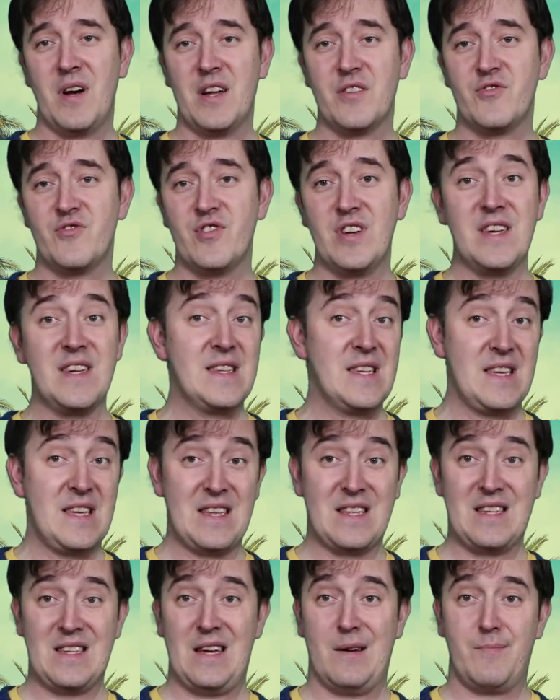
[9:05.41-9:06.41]
batteries.
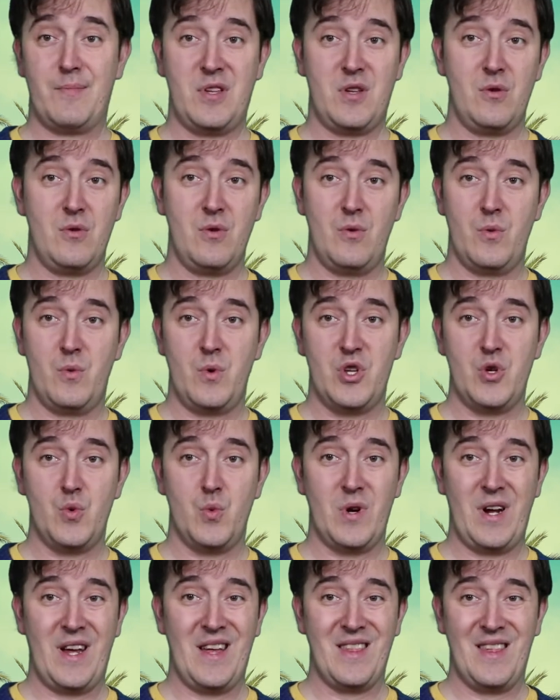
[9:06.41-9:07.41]
It's up to you which
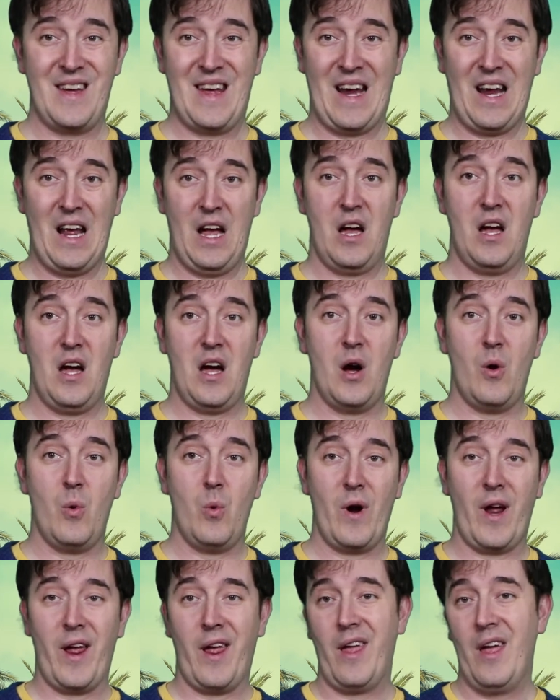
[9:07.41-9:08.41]
way, like how
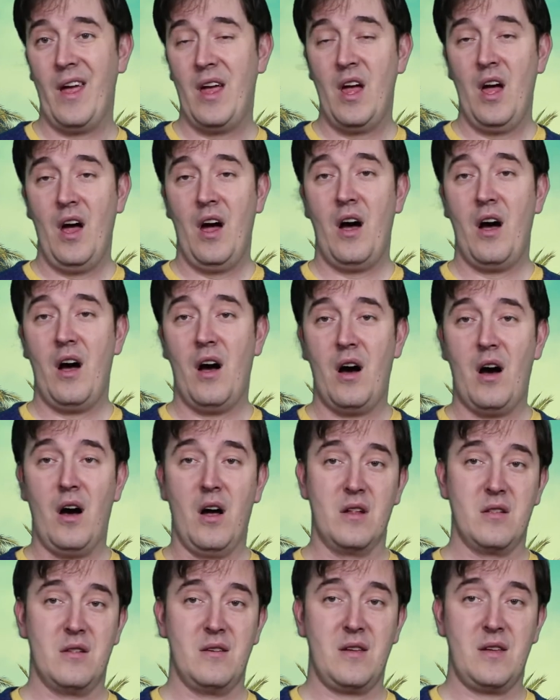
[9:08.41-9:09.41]
way,
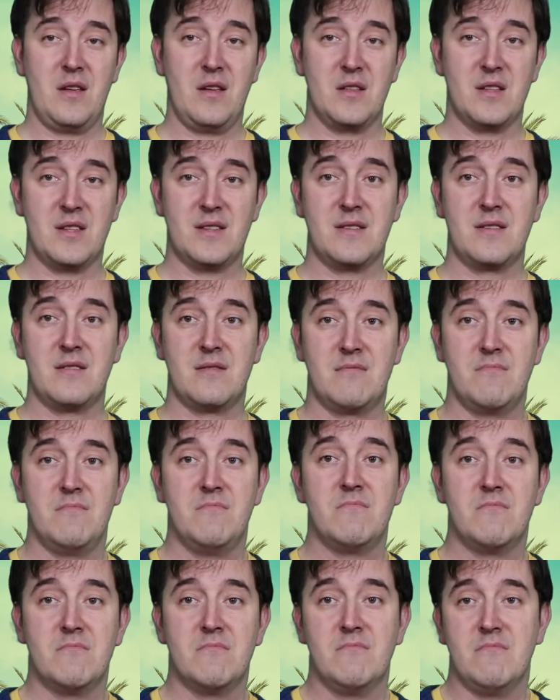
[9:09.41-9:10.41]
and it's
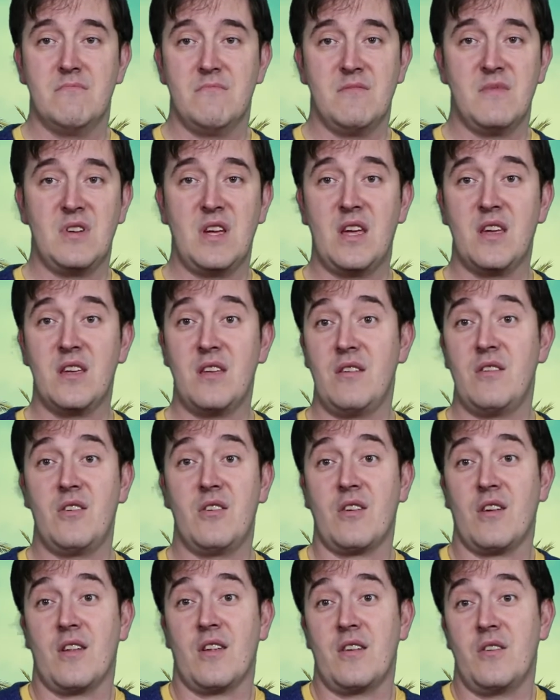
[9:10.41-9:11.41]

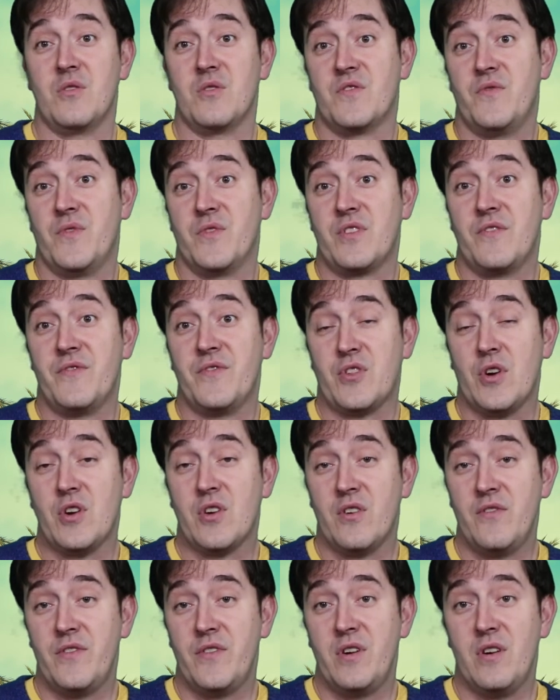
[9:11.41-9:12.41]
you're gonna use for the
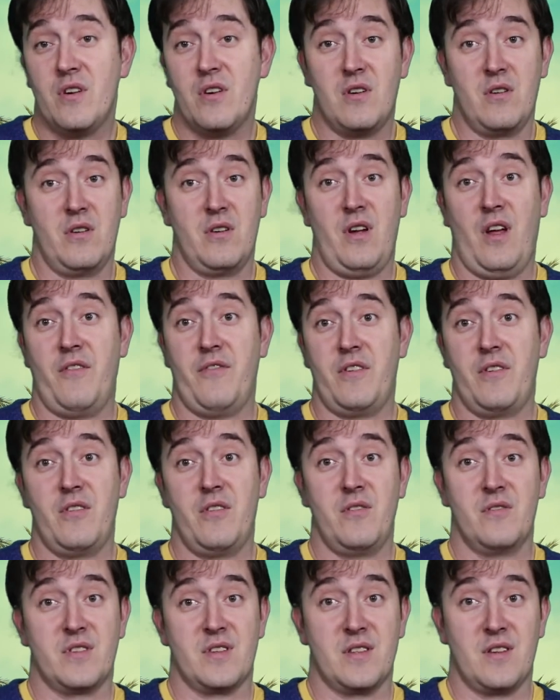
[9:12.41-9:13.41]
photography, or if you're
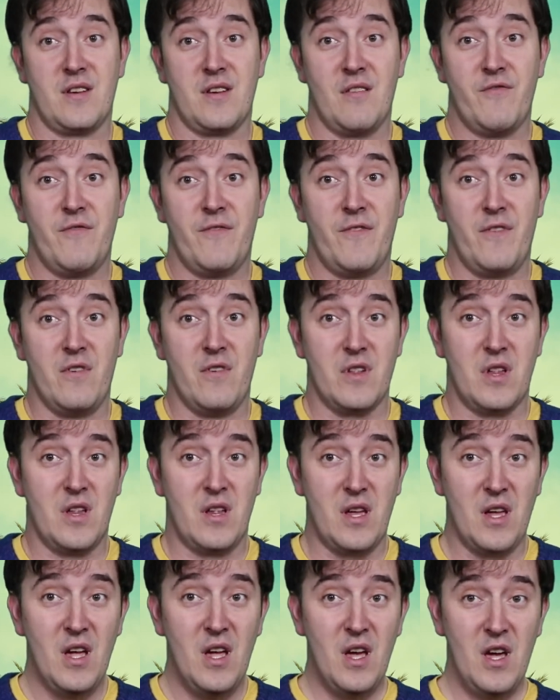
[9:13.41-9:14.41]
using for
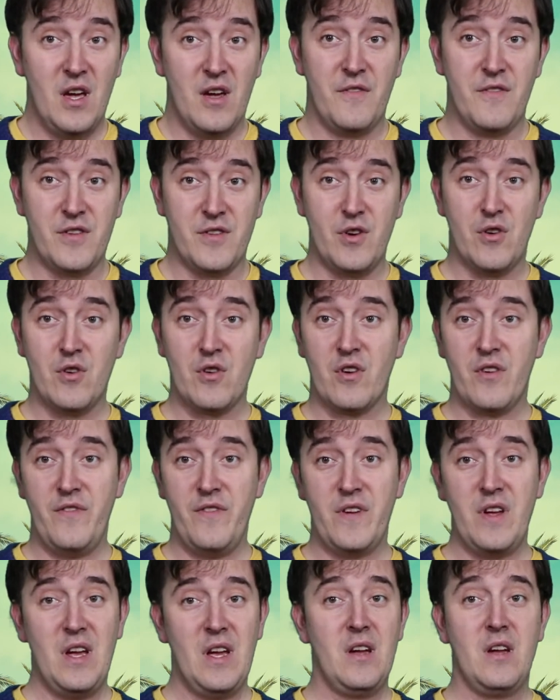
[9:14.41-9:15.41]
the
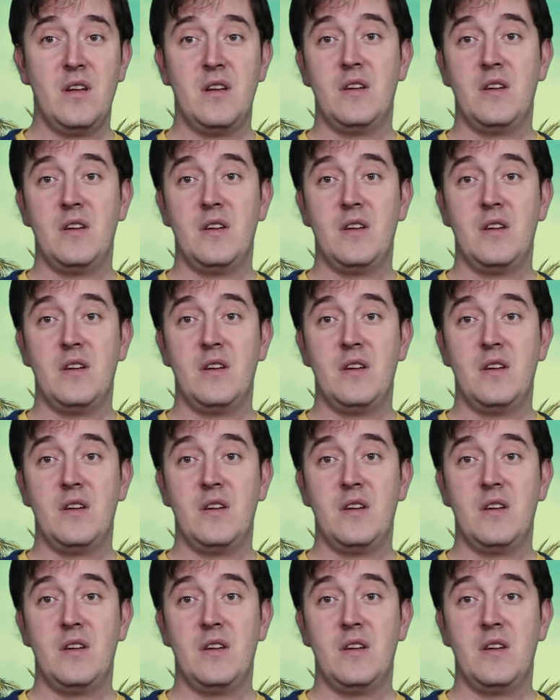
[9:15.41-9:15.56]
videography,